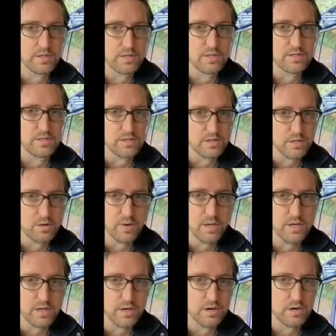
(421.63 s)
It's a
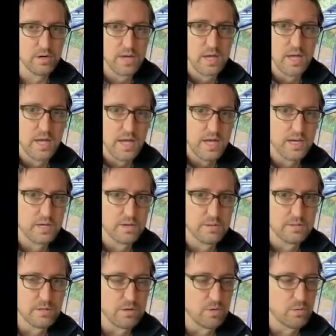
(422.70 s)
quick cure, and
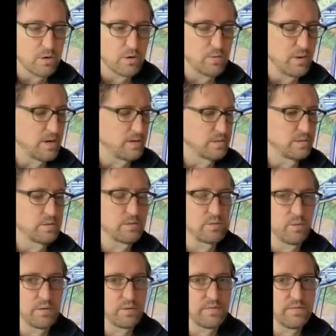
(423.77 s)
it's going to work well. So it's
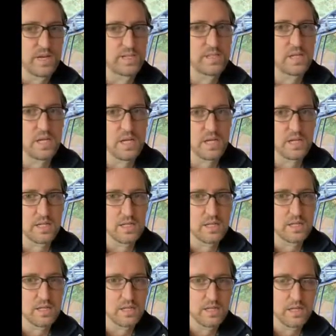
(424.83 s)
worth investing in
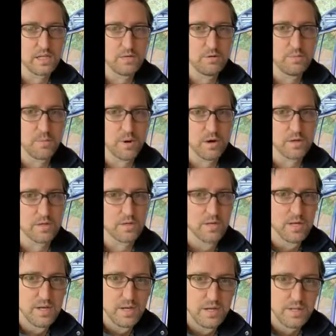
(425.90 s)
the two-part
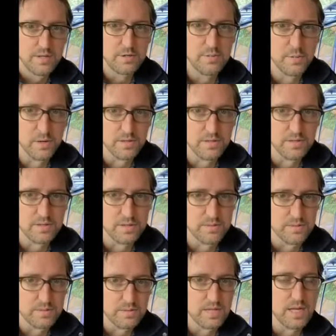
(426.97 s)

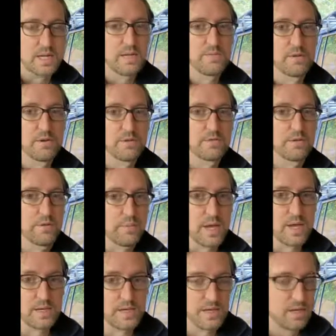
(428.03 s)
systems, and that even goes for the
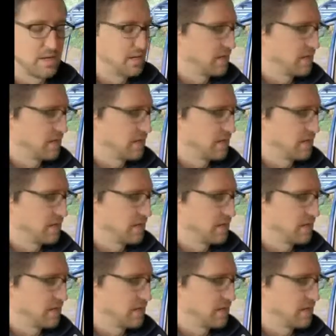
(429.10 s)
paint.